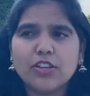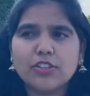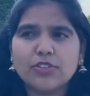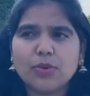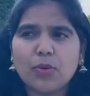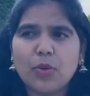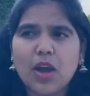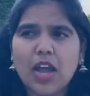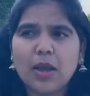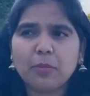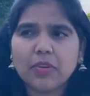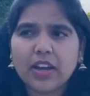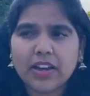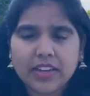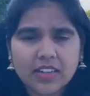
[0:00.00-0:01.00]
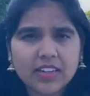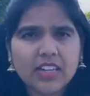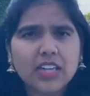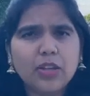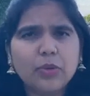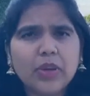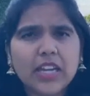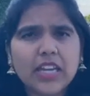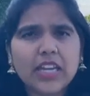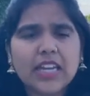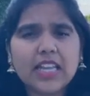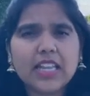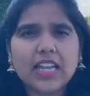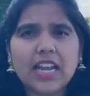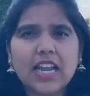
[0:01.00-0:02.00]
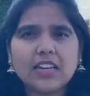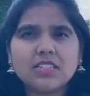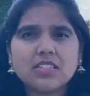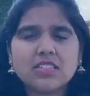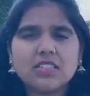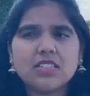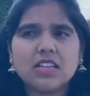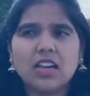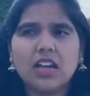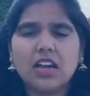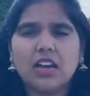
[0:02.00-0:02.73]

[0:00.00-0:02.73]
So I am currently living in Netherlands.